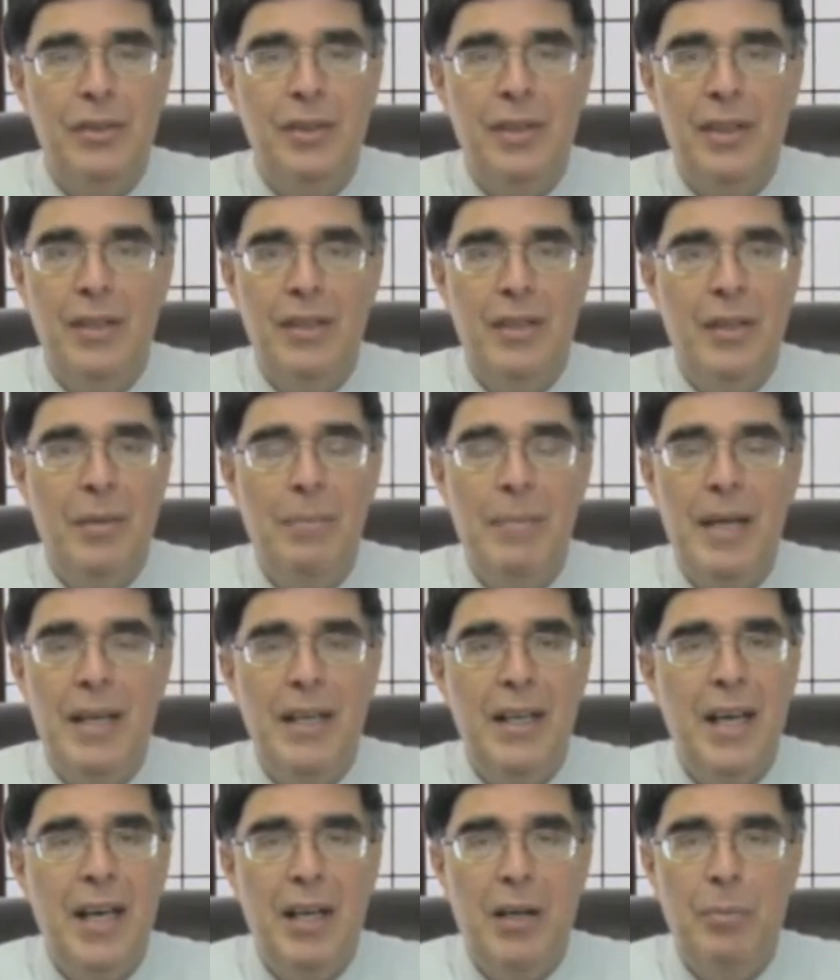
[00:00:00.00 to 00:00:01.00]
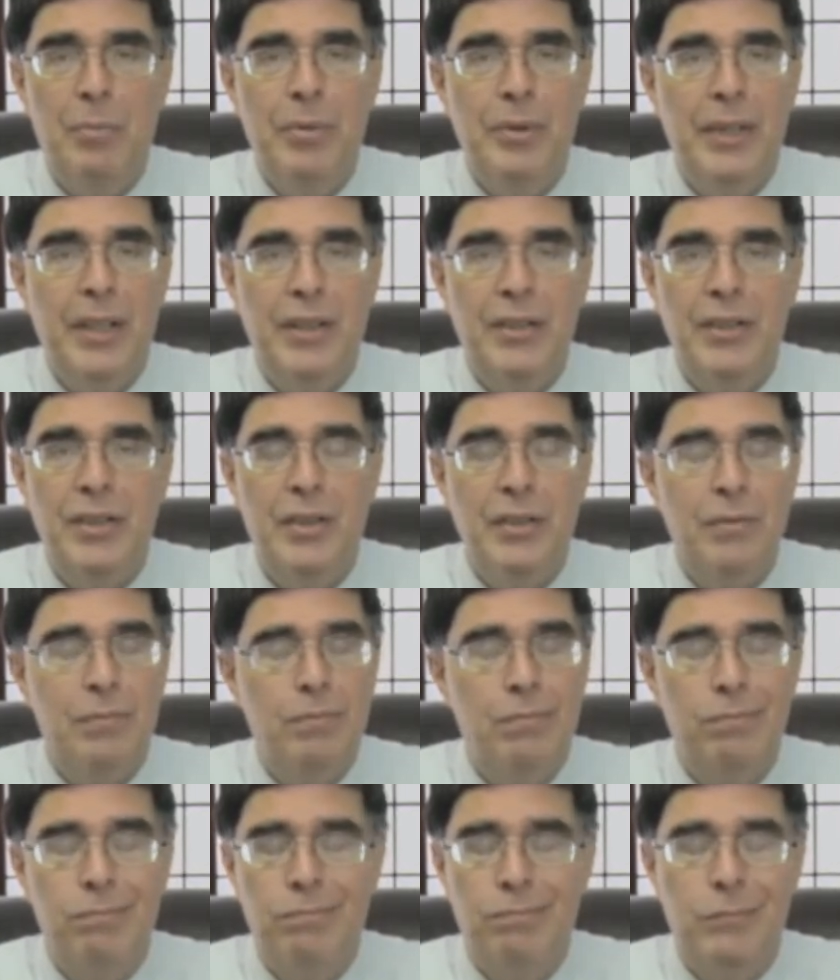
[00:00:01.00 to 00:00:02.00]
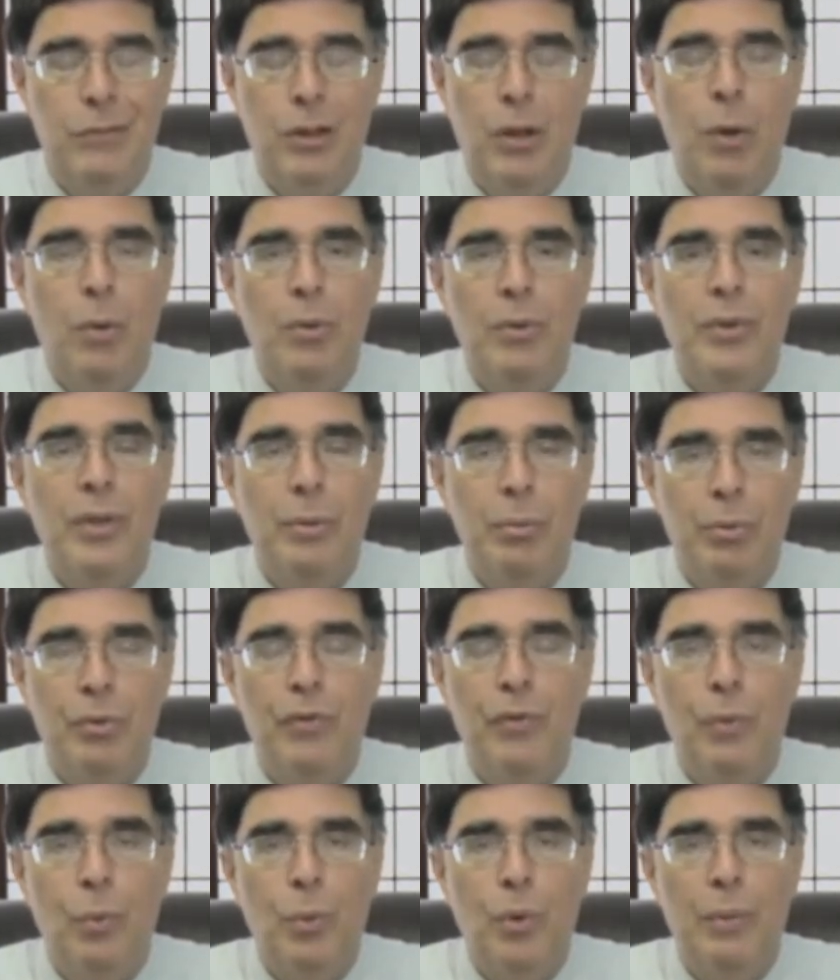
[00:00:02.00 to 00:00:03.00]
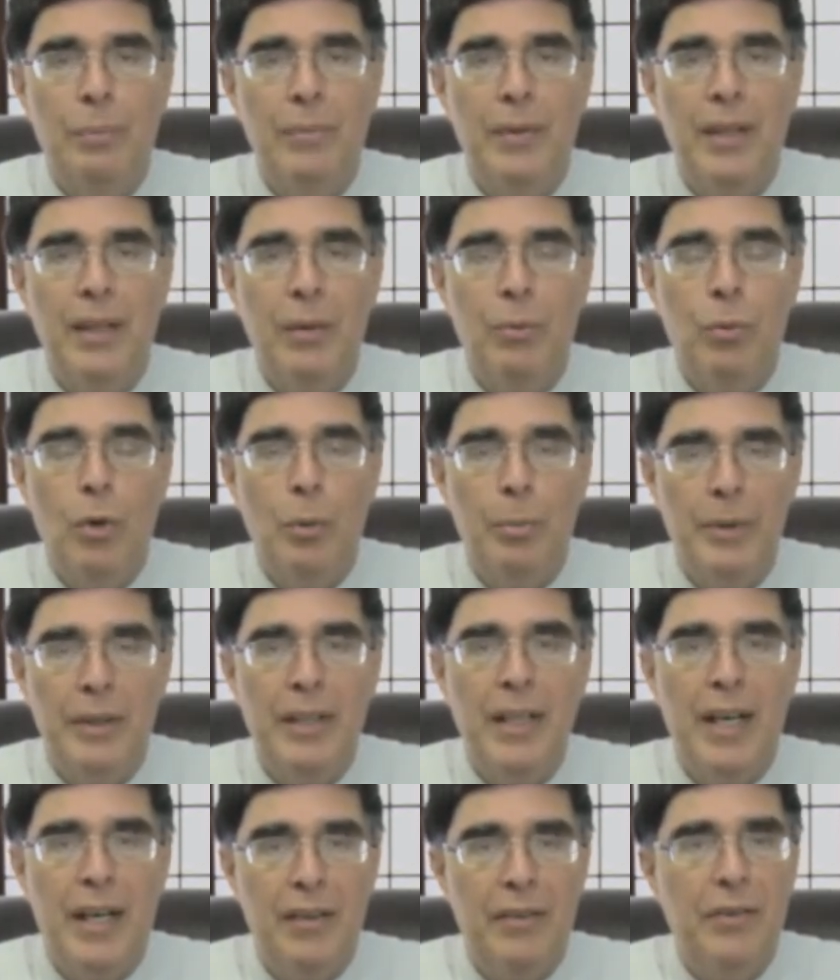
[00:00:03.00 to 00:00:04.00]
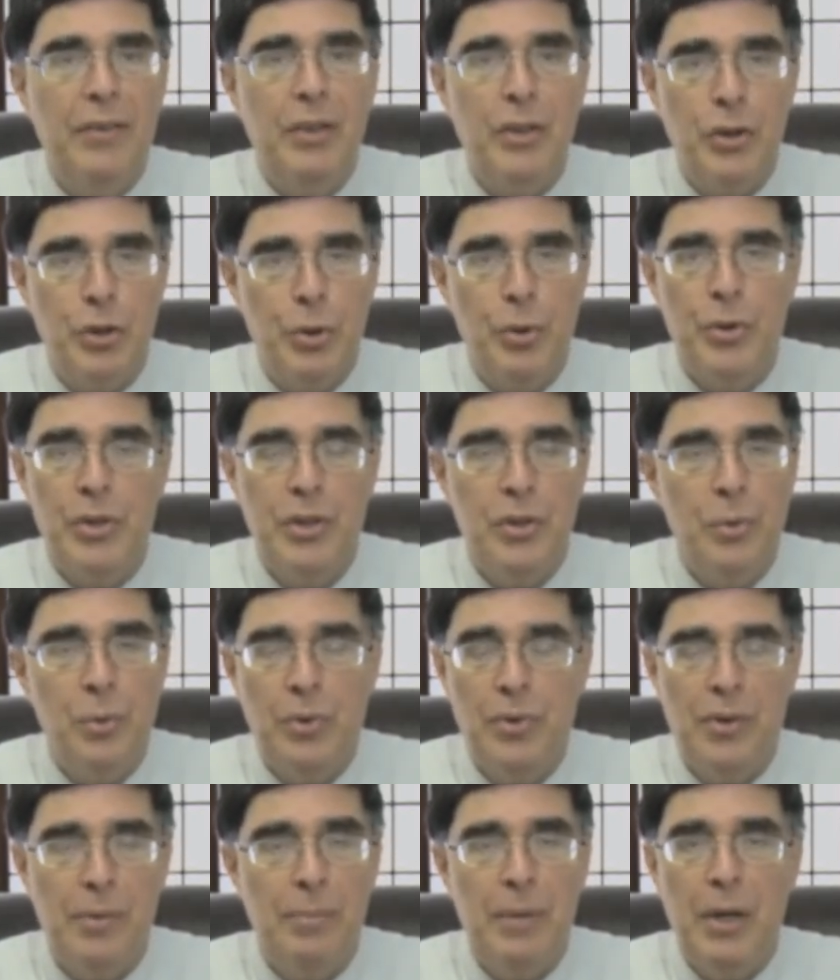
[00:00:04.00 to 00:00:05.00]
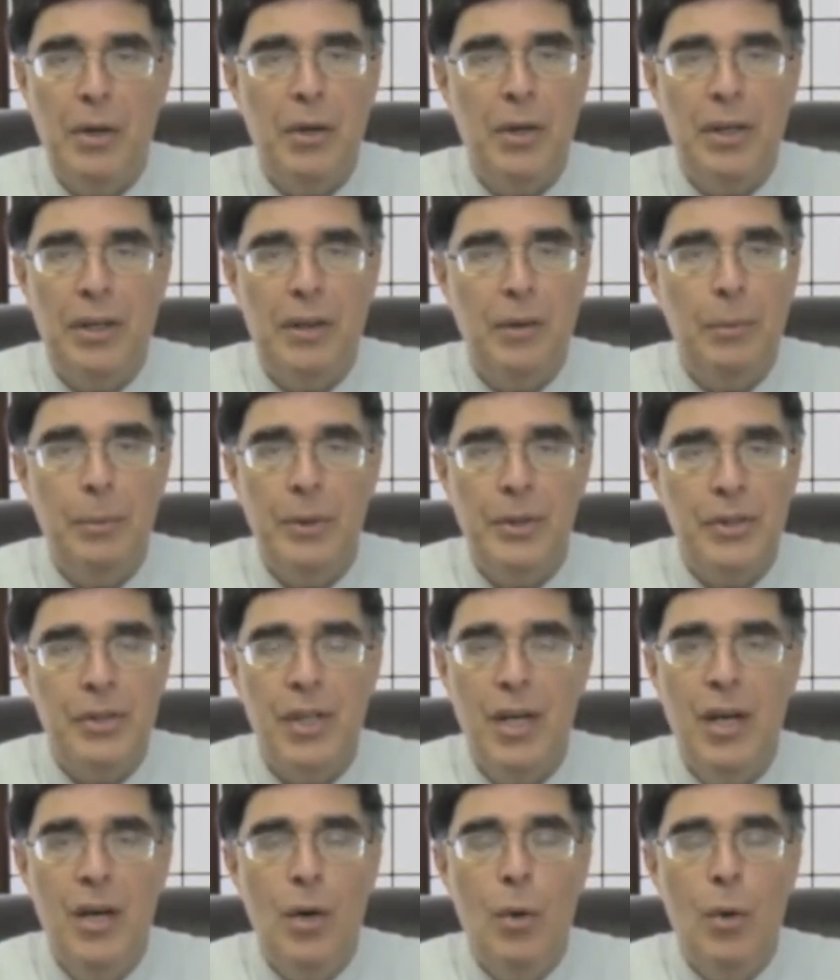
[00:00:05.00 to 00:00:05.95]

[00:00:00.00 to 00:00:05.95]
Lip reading: the man had a plan to totally reform the Roman Catholic Church in North America, which